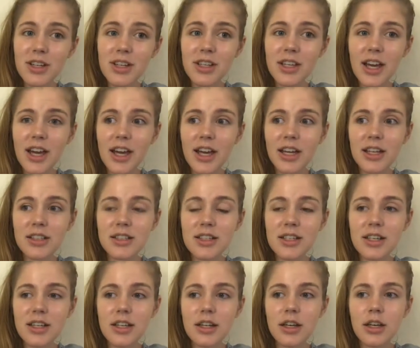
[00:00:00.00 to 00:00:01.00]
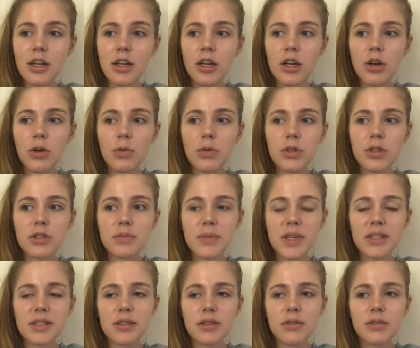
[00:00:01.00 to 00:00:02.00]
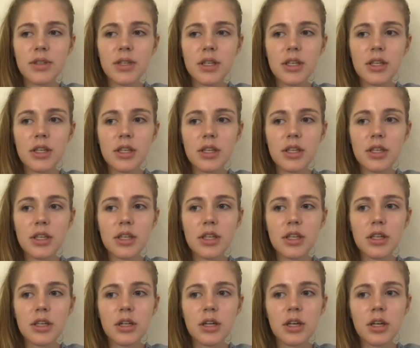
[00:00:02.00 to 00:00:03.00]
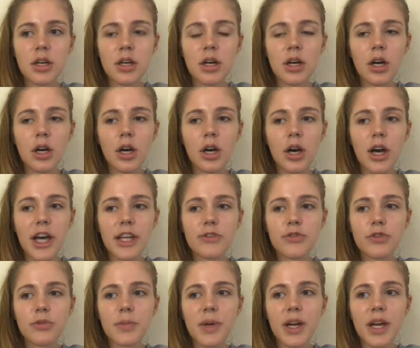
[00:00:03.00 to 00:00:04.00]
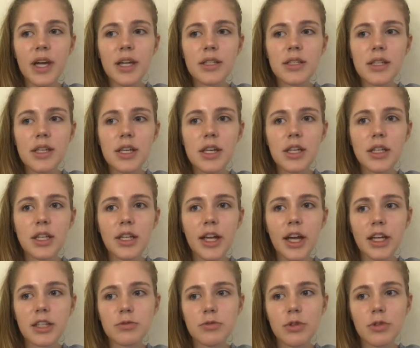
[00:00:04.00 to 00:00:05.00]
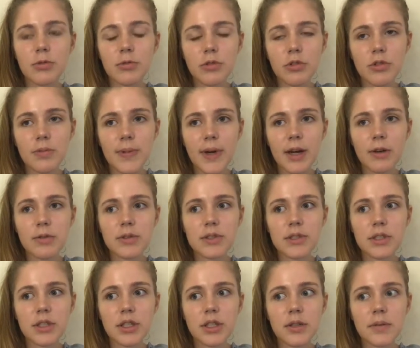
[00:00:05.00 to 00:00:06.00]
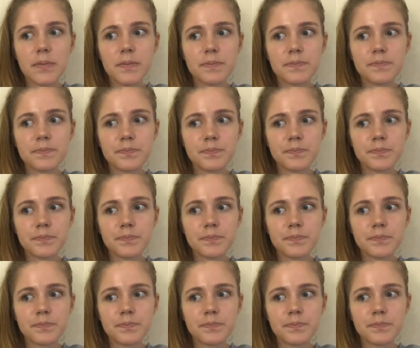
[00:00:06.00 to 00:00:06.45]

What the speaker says: guy did was basically he asked for my ID and then asked what room I was in,